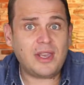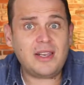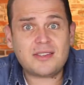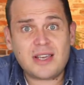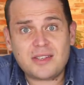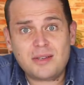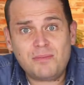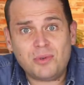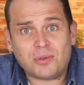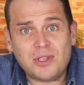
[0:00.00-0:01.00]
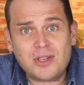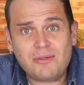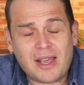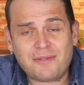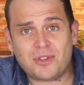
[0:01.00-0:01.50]
It's that simple. You
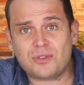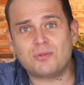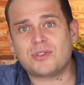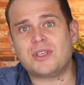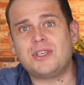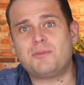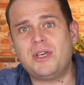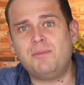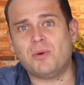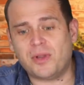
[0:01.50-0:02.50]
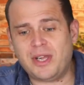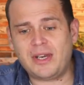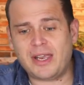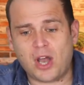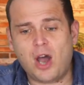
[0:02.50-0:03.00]
don't have to talk to these people, and then
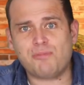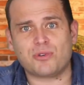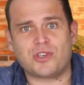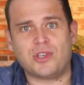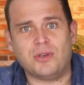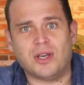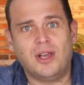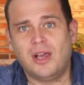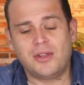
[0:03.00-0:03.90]
they can't prosecute you.